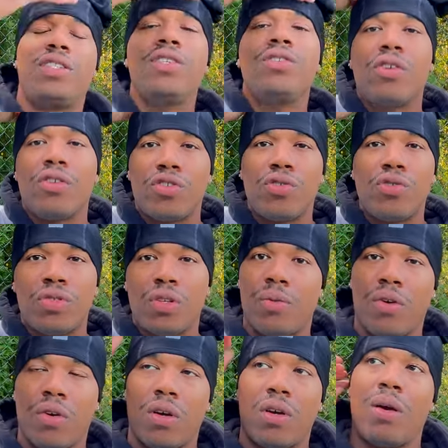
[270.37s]
She's gonna choose on
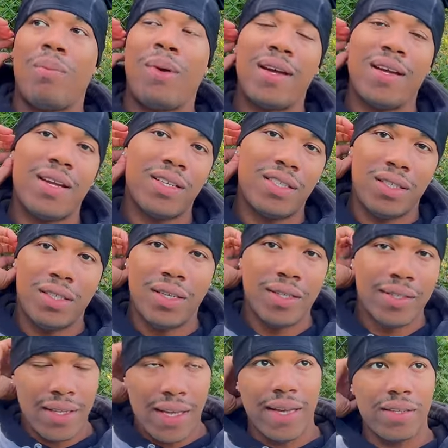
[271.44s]
a body that she
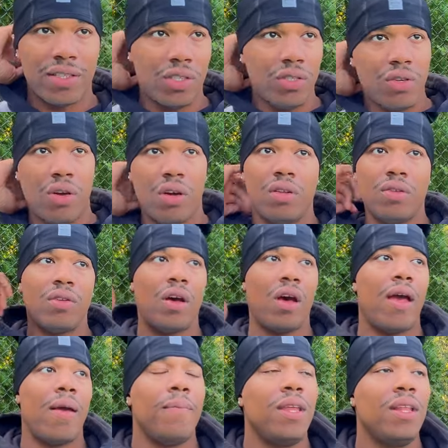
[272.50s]
does like. She's gonna
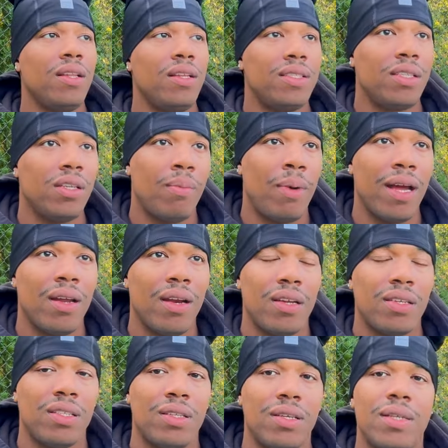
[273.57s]
immediately see a body
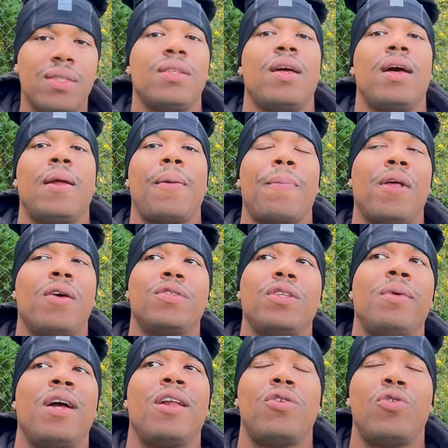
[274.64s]
that she does like,
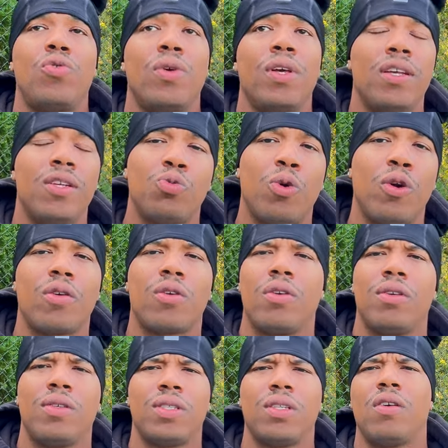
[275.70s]
somebody who is working
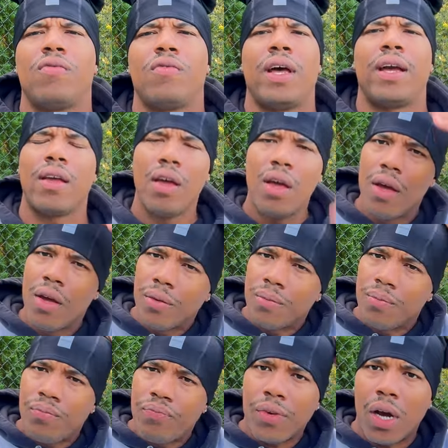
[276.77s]
on herself, like
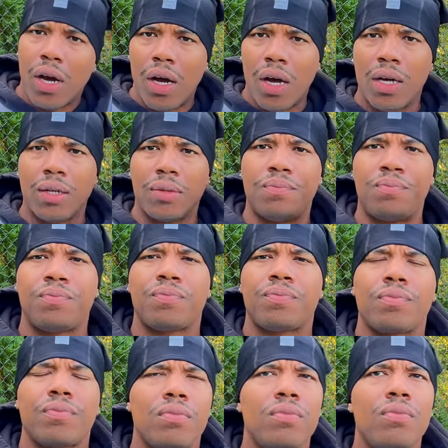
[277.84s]
um
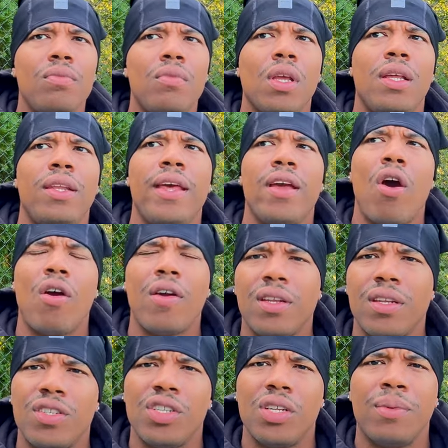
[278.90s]
they are in
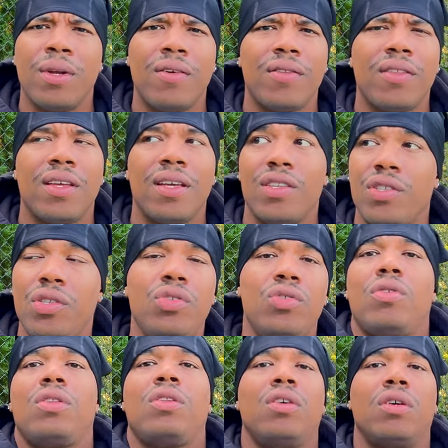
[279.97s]
the gym and everything, and she's
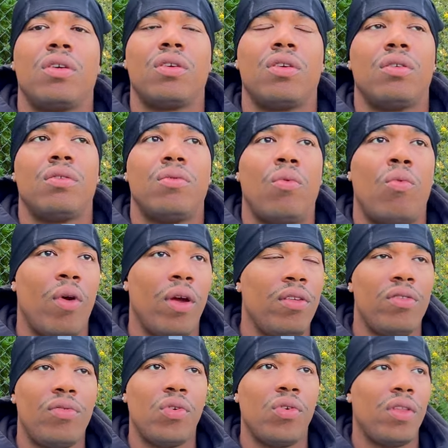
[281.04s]
gonna look.
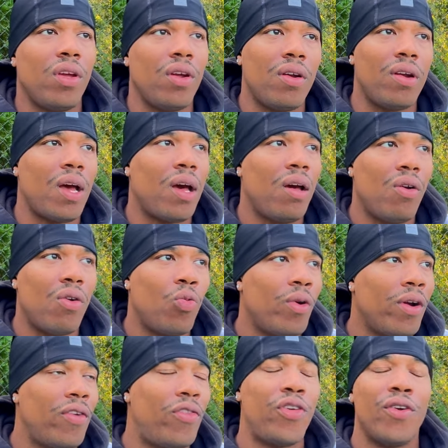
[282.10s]
Whether if you're there or not, or
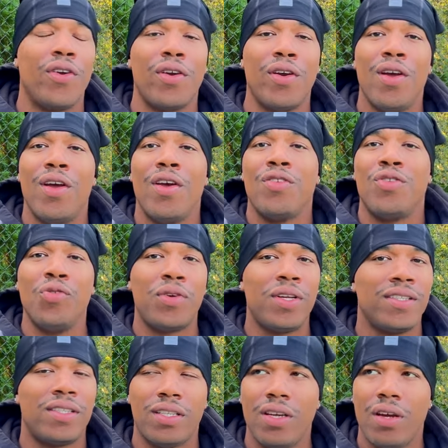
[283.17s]
whether you
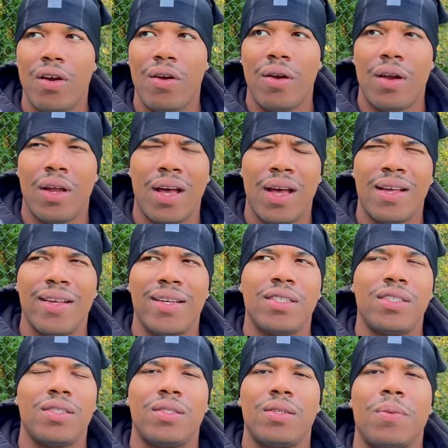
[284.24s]
can see her or not,
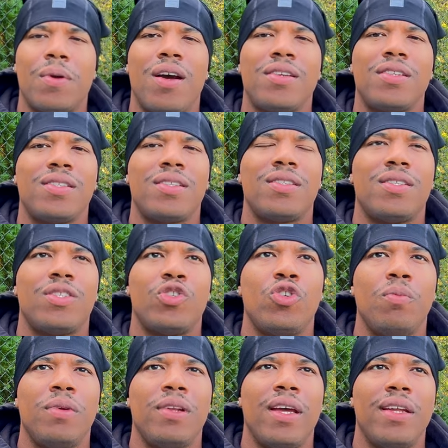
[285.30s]
it's just subconscious and it's
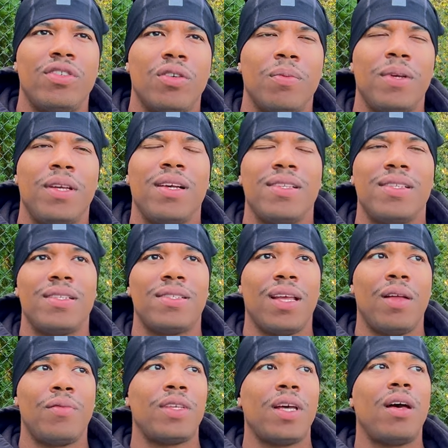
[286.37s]
human nature. Because at the
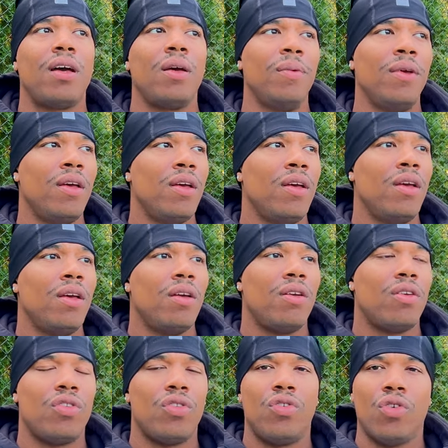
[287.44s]
same time,
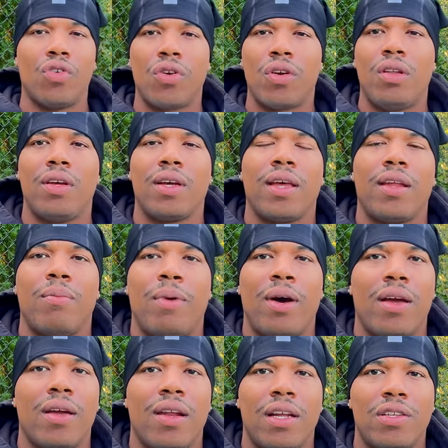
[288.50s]
you're gonna look at a
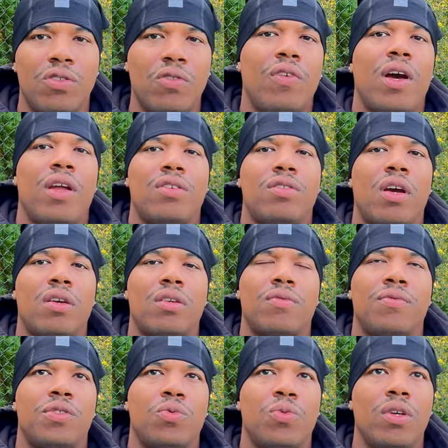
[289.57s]
body that you find
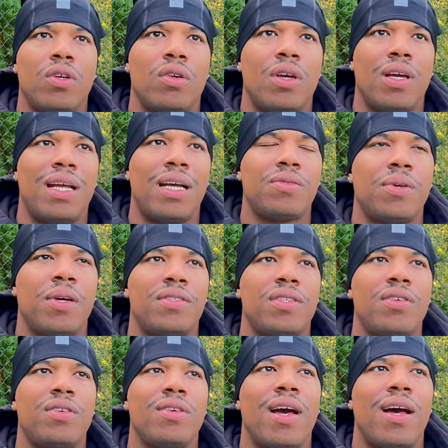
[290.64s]
attractive as well. And that's why I
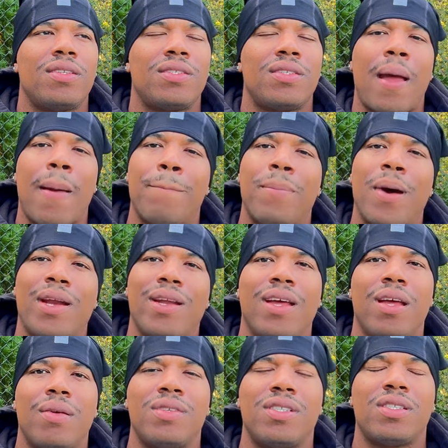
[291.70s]
tell you guys is like body
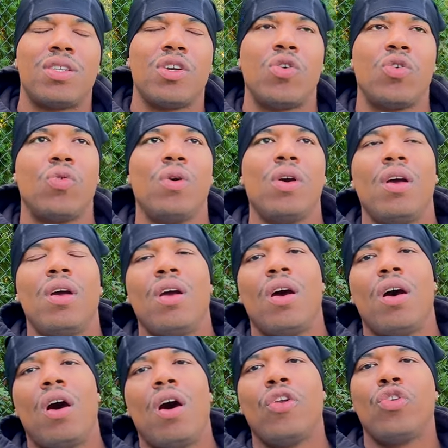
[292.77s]
game is so
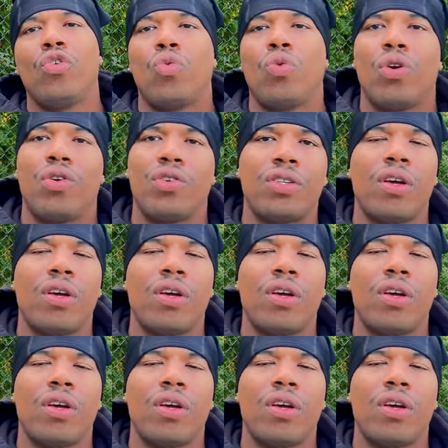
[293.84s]
underworld.